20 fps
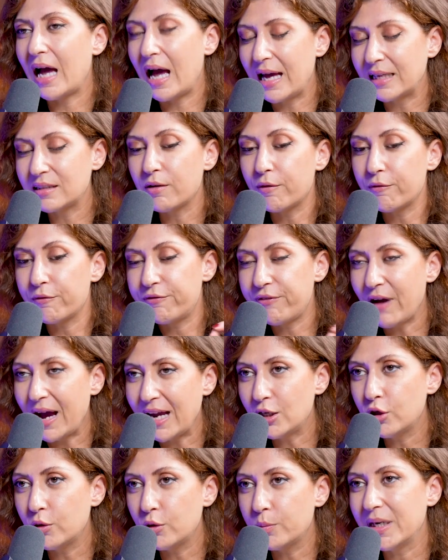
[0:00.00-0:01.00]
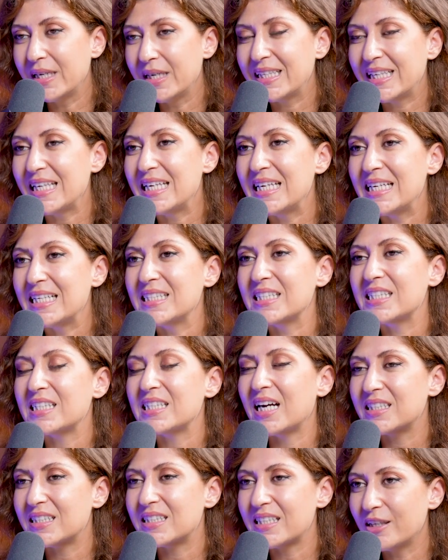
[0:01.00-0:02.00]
add valuable key insights